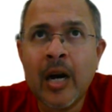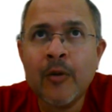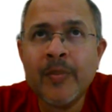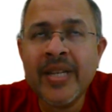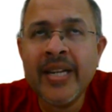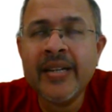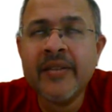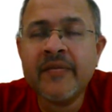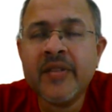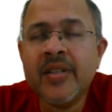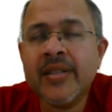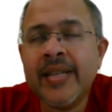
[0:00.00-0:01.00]
many
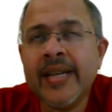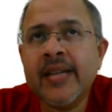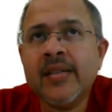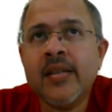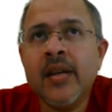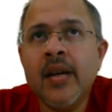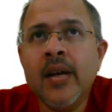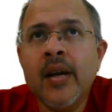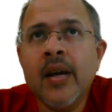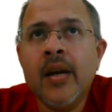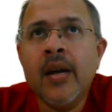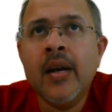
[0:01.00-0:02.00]
different things
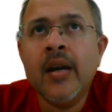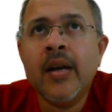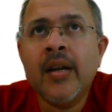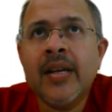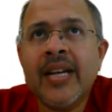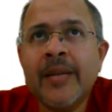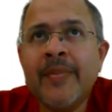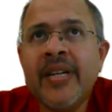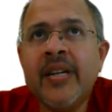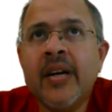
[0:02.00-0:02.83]
can be